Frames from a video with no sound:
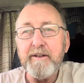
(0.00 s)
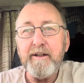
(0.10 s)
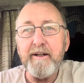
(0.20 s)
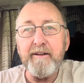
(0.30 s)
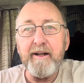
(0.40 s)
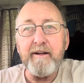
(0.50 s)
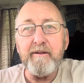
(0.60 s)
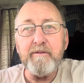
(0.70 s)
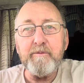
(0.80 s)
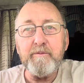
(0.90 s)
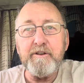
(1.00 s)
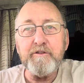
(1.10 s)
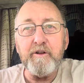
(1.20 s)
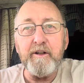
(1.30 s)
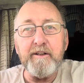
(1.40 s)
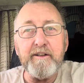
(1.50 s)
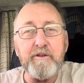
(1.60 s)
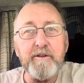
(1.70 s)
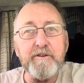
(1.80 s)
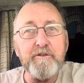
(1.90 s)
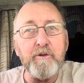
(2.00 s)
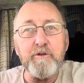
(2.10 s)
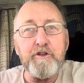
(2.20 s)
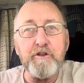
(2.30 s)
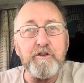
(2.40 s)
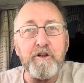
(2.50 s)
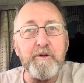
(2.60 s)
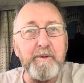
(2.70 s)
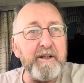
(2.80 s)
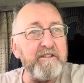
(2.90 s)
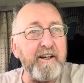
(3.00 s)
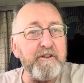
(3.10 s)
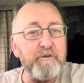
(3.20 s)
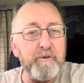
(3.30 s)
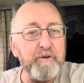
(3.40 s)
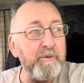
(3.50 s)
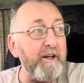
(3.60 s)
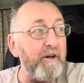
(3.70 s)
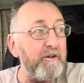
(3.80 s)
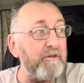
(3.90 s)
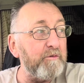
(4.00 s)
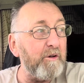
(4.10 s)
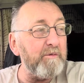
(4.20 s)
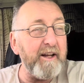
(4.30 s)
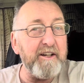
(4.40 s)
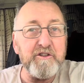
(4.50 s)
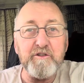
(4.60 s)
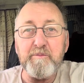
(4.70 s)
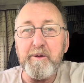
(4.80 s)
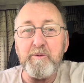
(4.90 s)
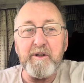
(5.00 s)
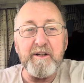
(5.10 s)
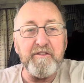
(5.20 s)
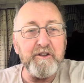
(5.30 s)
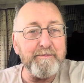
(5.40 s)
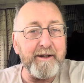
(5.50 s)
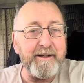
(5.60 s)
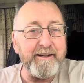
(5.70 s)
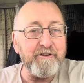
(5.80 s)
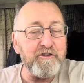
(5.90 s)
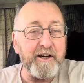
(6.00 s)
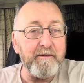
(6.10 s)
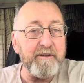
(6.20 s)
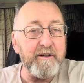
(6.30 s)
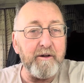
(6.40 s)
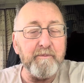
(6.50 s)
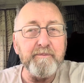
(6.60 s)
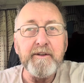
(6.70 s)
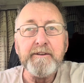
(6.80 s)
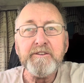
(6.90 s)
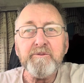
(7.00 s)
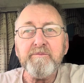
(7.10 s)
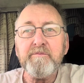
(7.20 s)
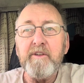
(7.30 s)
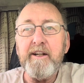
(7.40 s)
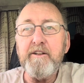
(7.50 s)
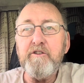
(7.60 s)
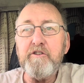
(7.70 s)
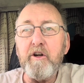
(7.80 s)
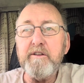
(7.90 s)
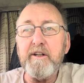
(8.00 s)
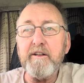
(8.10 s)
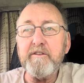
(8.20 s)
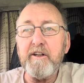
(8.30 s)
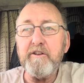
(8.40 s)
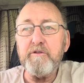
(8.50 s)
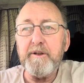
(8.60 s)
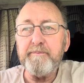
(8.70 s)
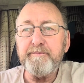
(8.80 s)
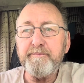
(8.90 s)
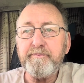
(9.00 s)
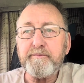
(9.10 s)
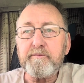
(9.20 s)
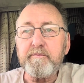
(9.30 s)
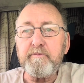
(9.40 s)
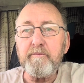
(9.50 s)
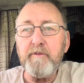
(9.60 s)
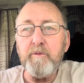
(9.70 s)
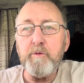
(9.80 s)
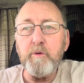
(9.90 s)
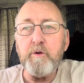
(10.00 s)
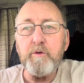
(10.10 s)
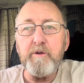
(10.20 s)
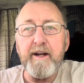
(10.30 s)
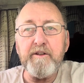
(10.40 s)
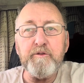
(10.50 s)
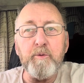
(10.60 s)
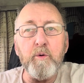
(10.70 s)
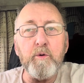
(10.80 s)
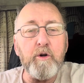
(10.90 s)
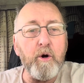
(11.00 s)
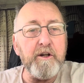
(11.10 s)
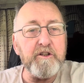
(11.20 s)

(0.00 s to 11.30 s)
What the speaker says: And that it's not just going to be a sanctuary which relies on donations and people giving us money and charity. No, inside that sanctuary we will create small cottage